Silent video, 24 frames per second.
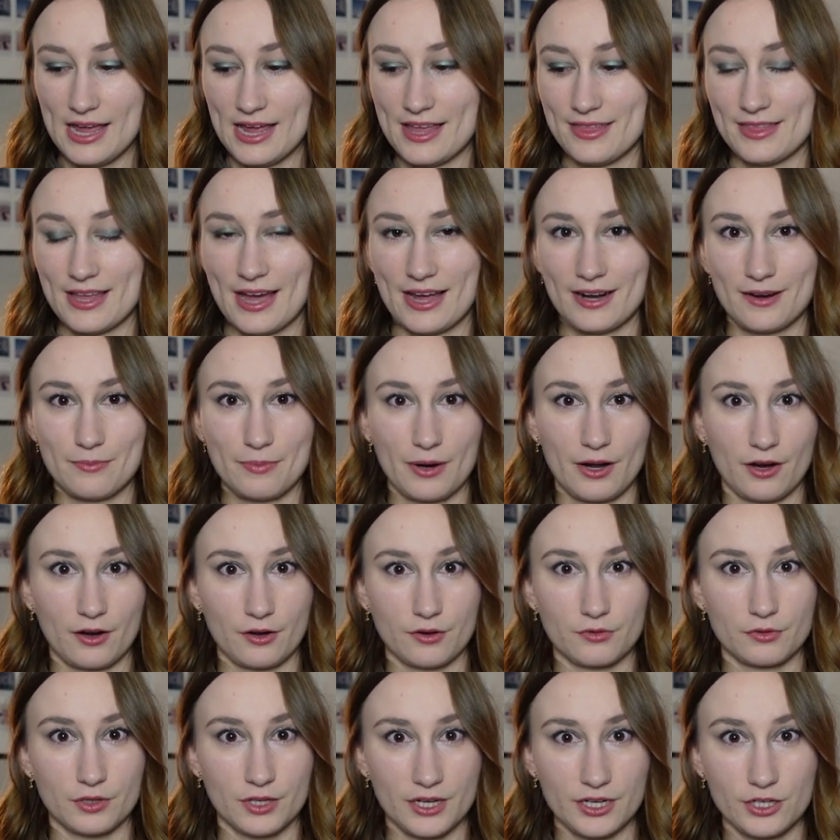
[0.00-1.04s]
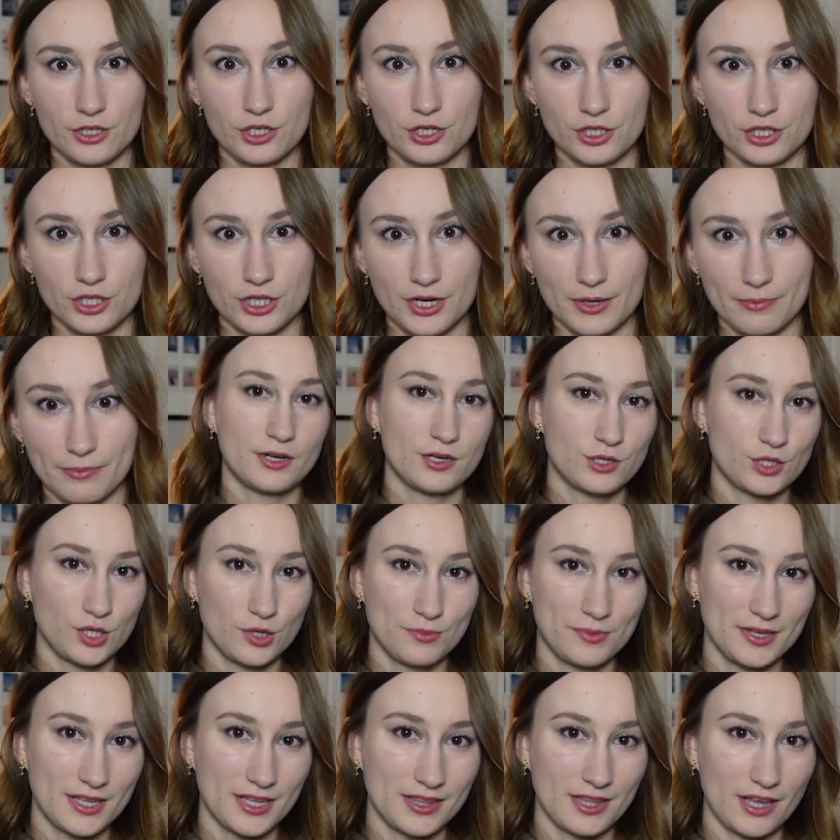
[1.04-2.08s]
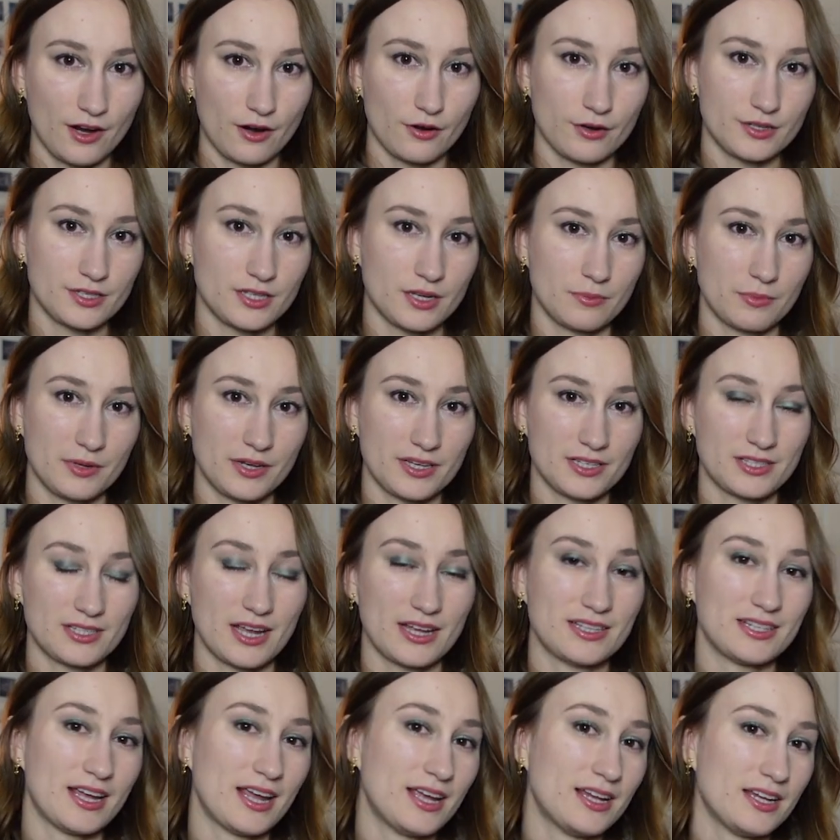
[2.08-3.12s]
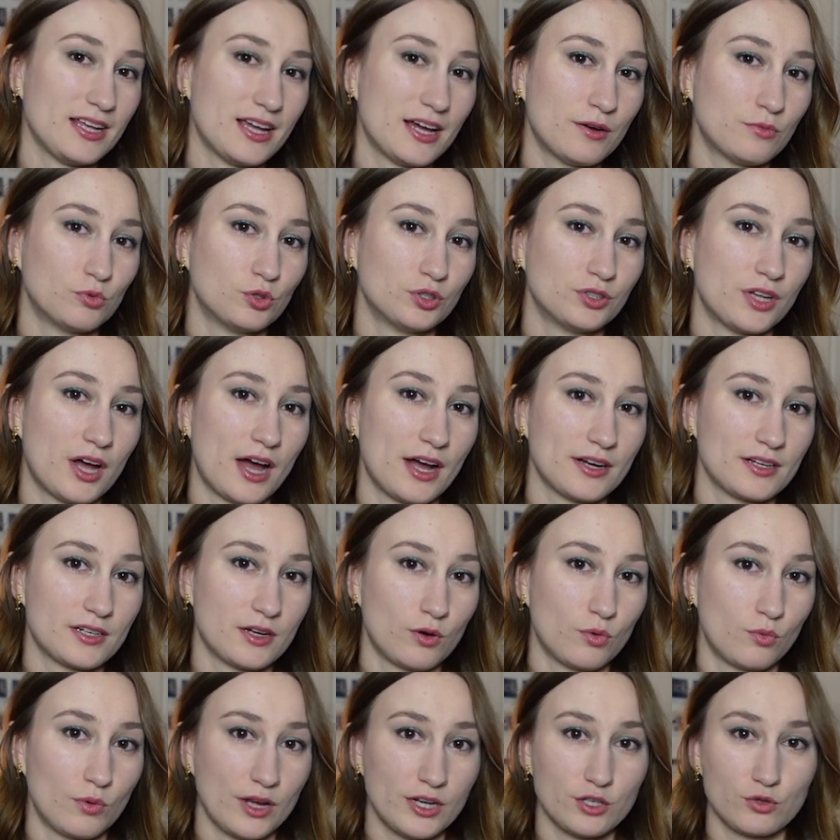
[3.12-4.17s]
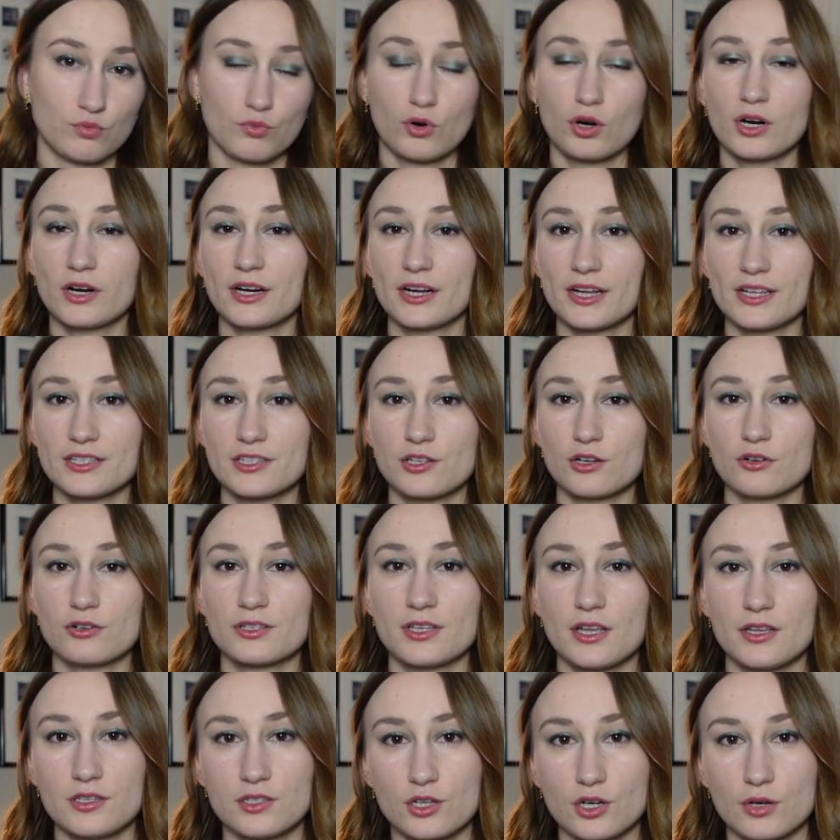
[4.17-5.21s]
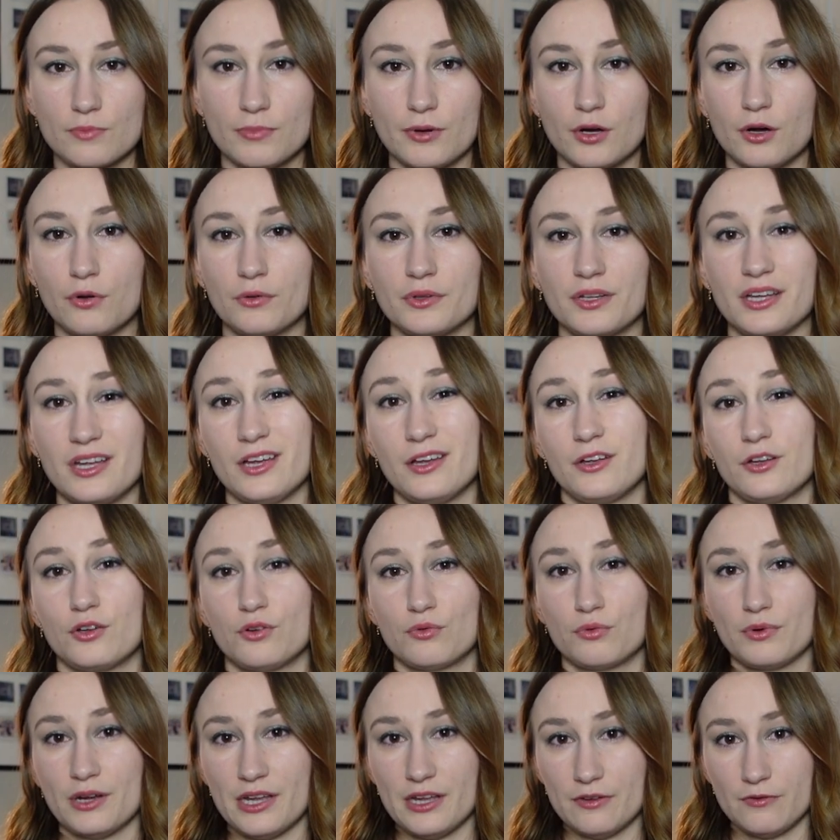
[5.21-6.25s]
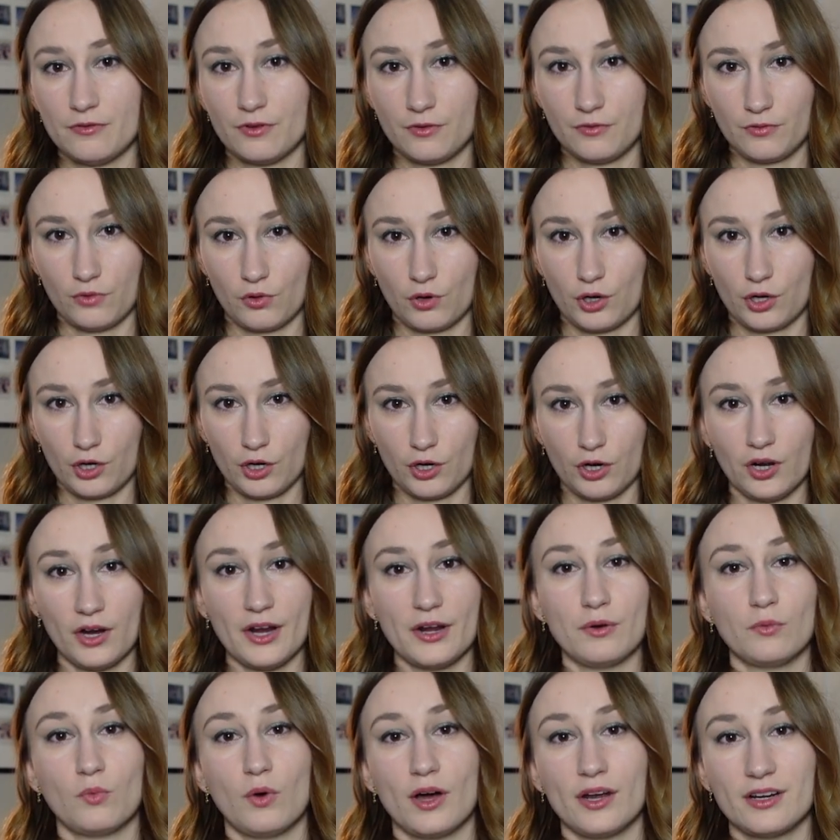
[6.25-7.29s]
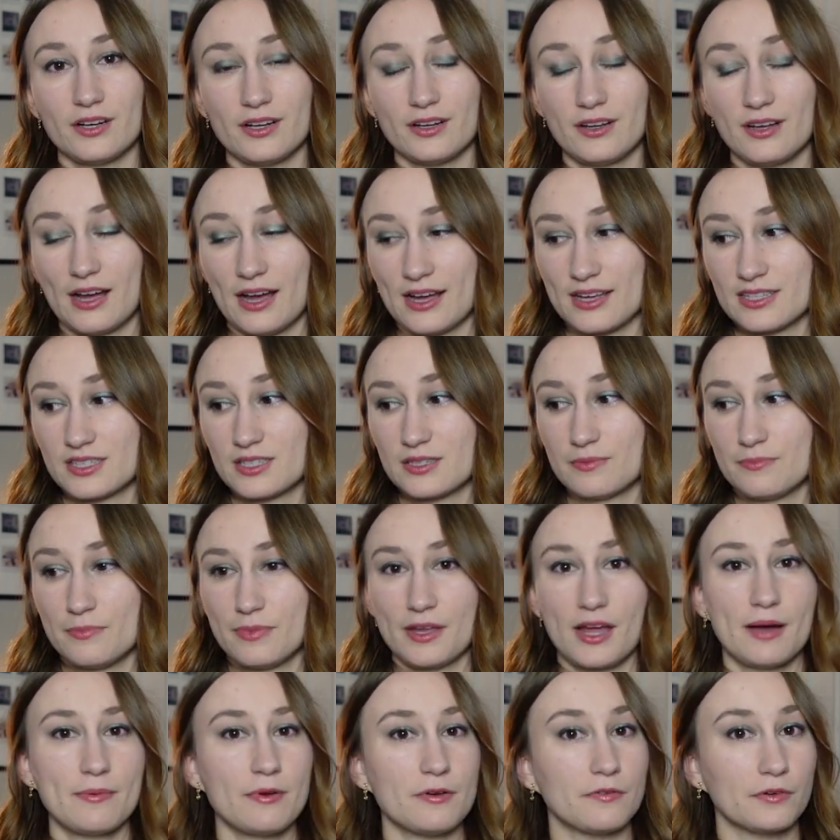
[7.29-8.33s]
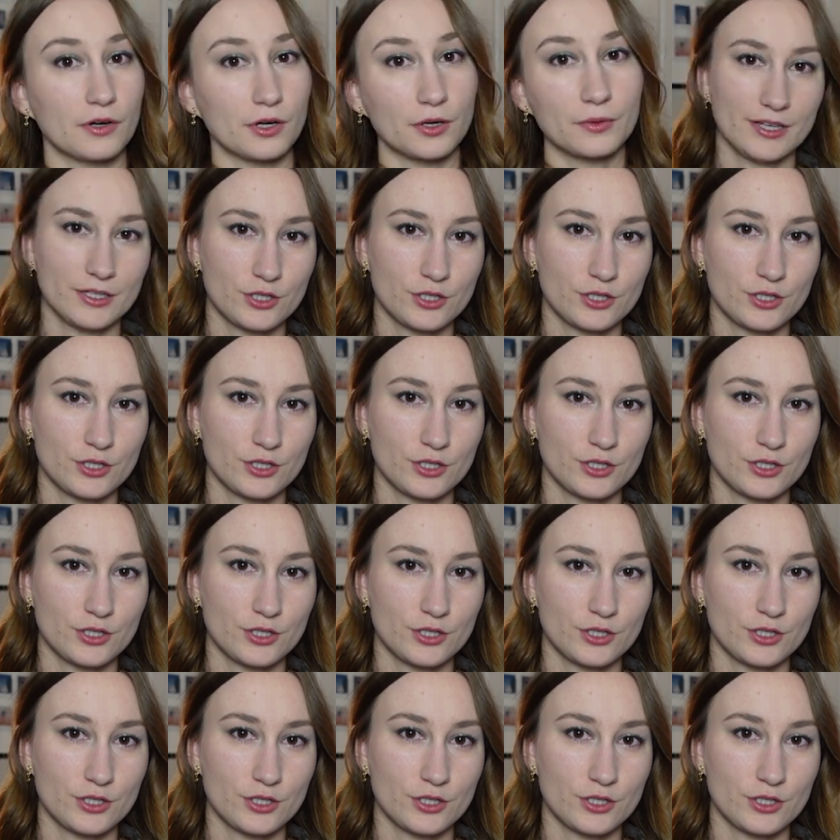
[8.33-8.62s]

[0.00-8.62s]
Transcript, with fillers: in that apparent relationship. But assuming that they are siblings, Titania will not wage war against her sister, but only grieve for her and what has become of her.